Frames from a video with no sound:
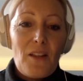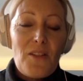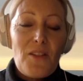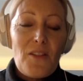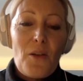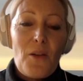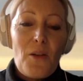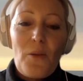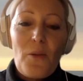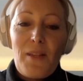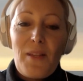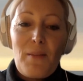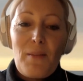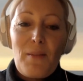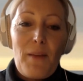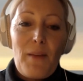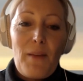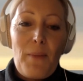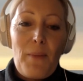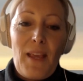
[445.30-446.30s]
So this
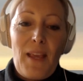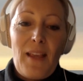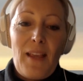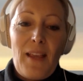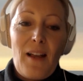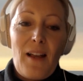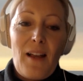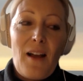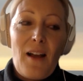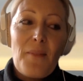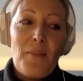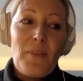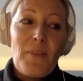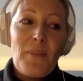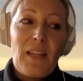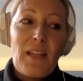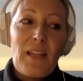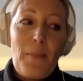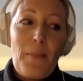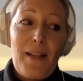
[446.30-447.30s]
might be
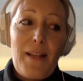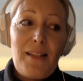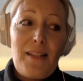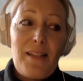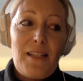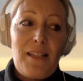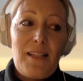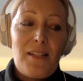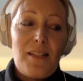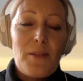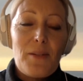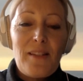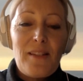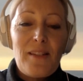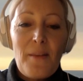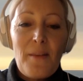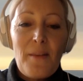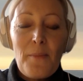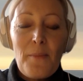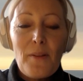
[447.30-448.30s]
the capacity to
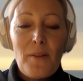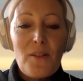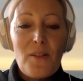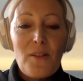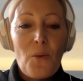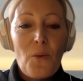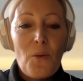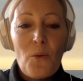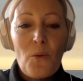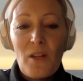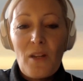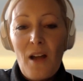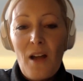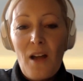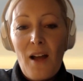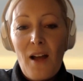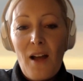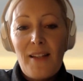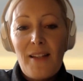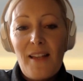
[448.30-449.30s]
assemble, to
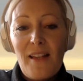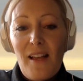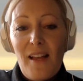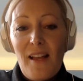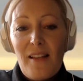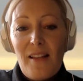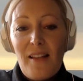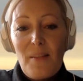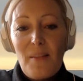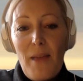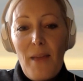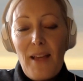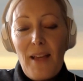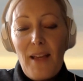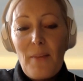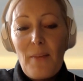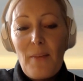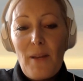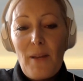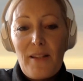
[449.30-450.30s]
organize, to
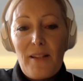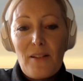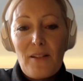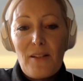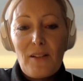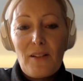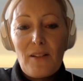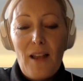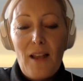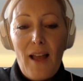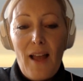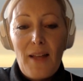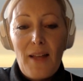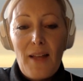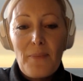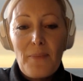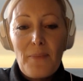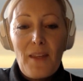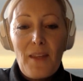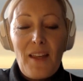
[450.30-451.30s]
make a political
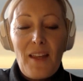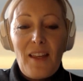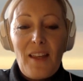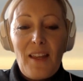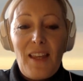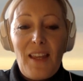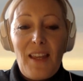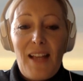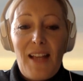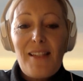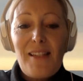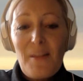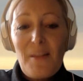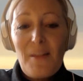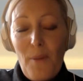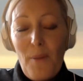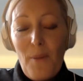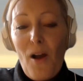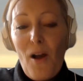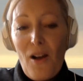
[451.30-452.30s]
claim. Yes,
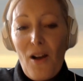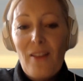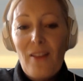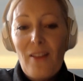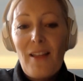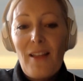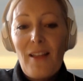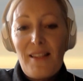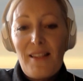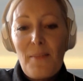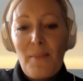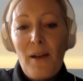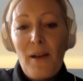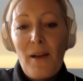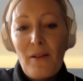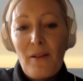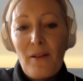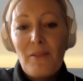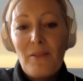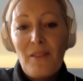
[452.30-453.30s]
in part that's
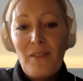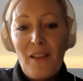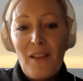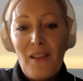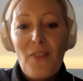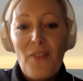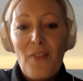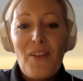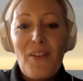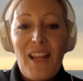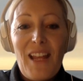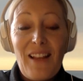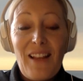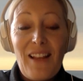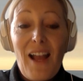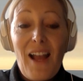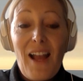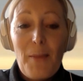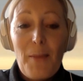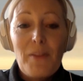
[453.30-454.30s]
about the
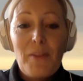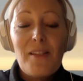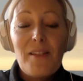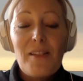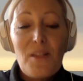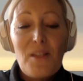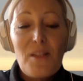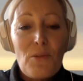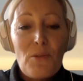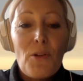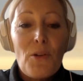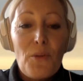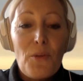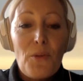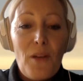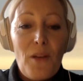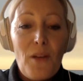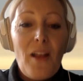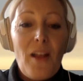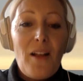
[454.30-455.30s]
governing that happens
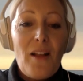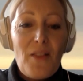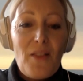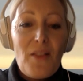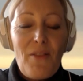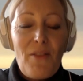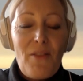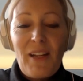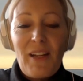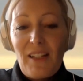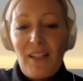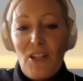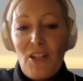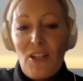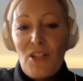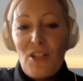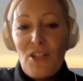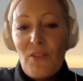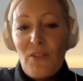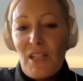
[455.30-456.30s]
through the
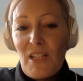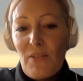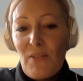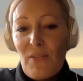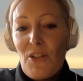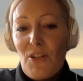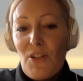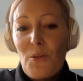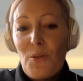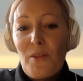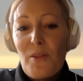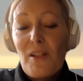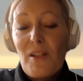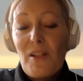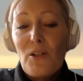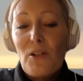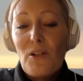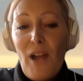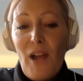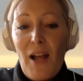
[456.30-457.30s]
recognition of individuals
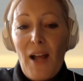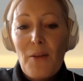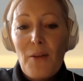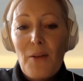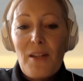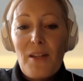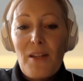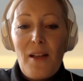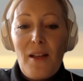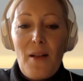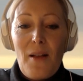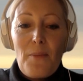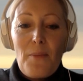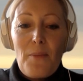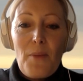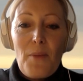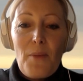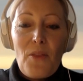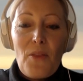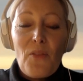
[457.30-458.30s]
in a crowd,
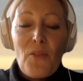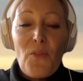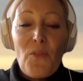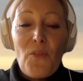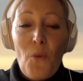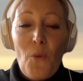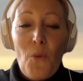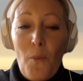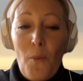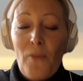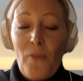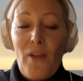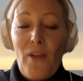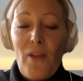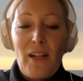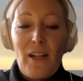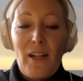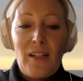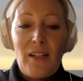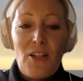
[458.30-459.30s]
but the form of
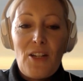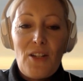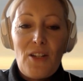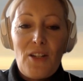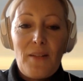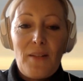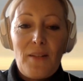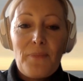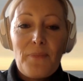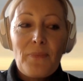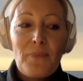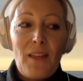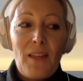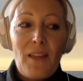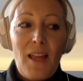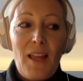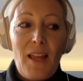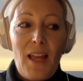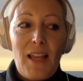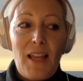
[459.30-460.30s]
recognition
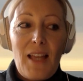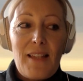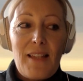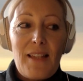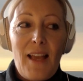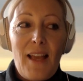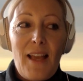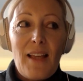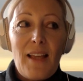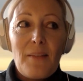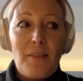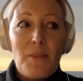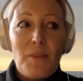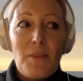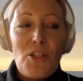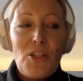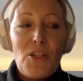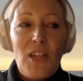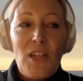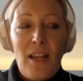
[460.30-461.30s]
is a
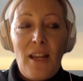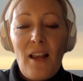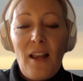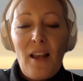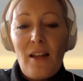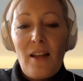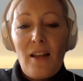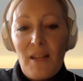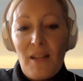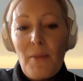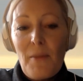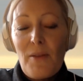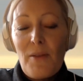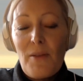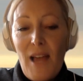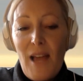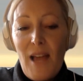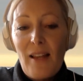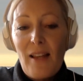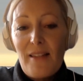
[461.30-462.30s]
machine learning
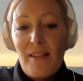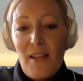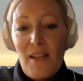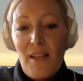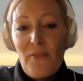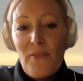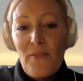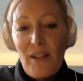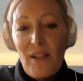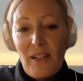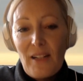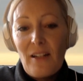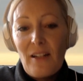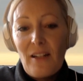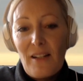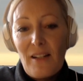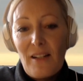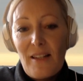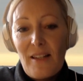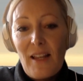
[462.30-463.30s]
modality of
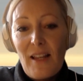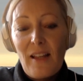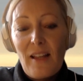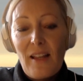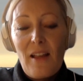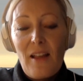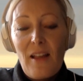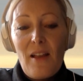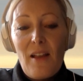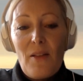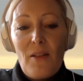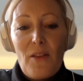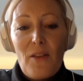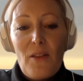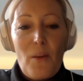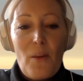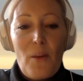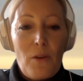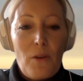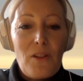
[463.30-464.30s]
recognizing
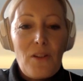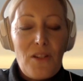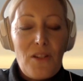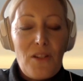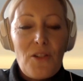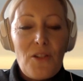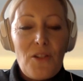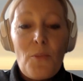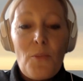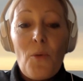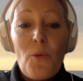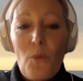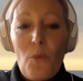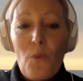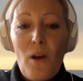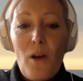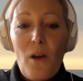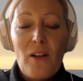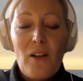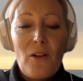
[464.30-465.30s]
that I want to do
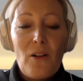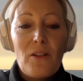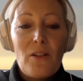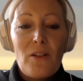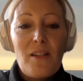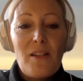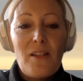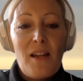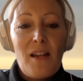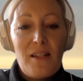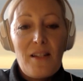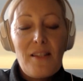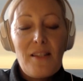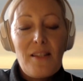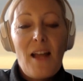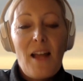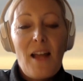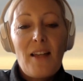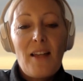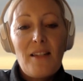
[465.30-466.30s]
more work on to
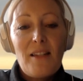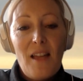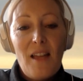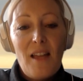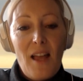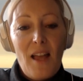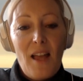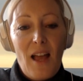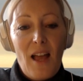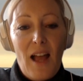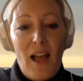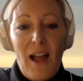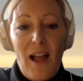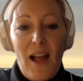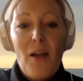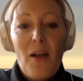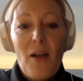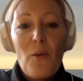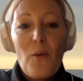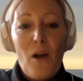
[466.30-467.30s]
understand
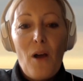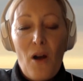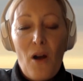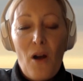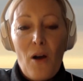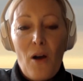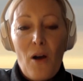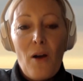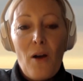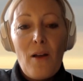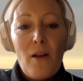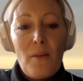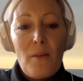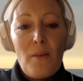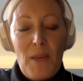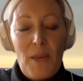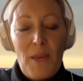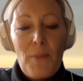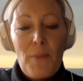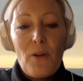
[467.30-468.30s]
how are
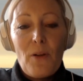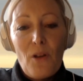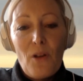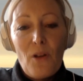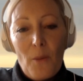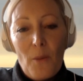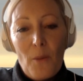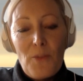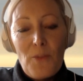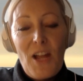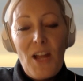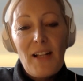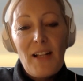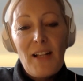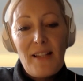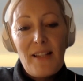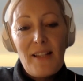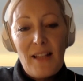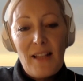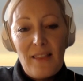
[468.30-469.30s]
people,
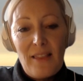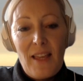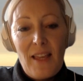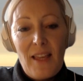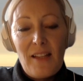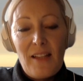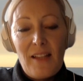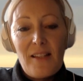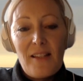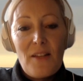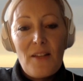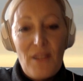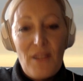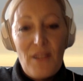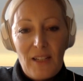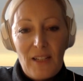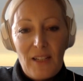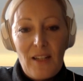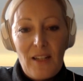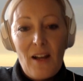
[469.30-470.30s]
objects, and things
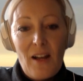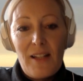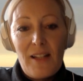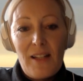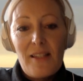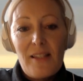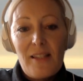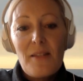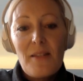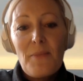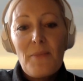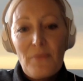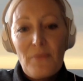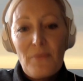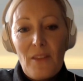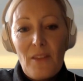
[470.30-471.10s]
recognized